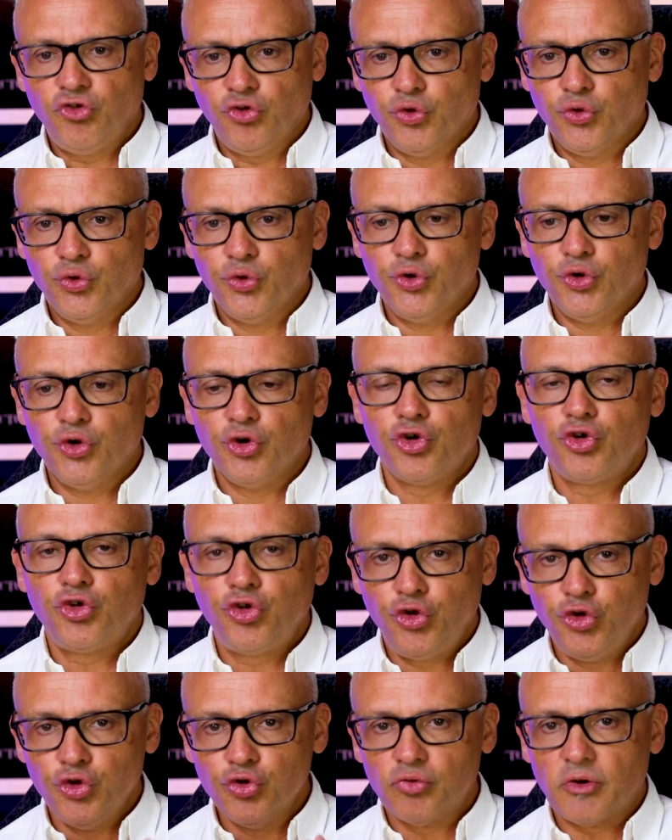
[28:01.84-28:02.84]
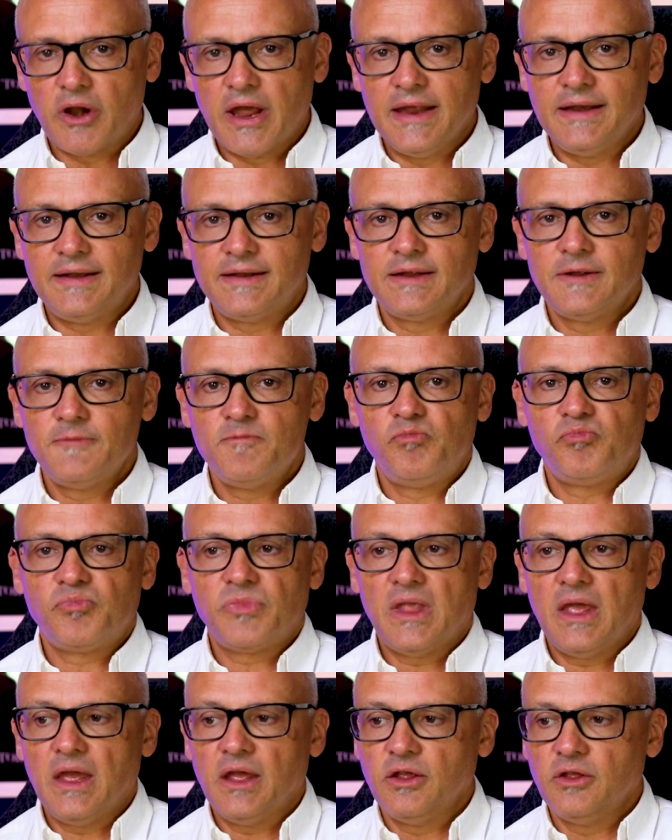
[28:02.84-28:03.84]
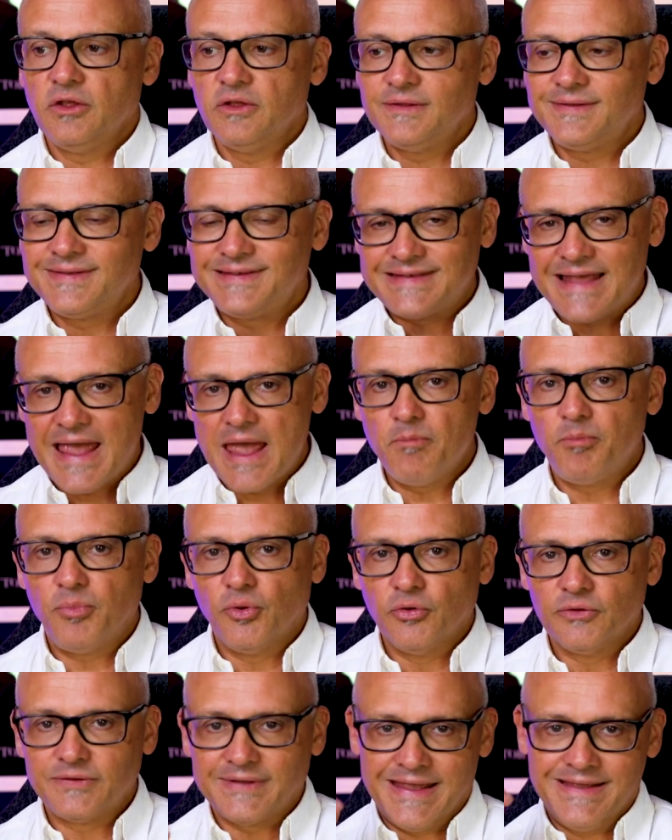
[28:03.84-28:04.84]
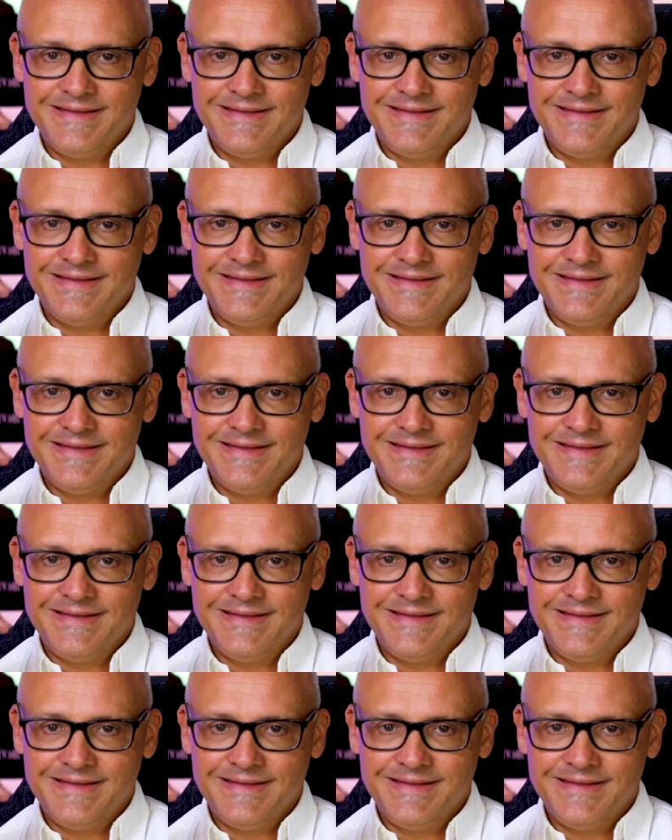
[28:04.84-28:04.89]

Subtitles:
to curate samples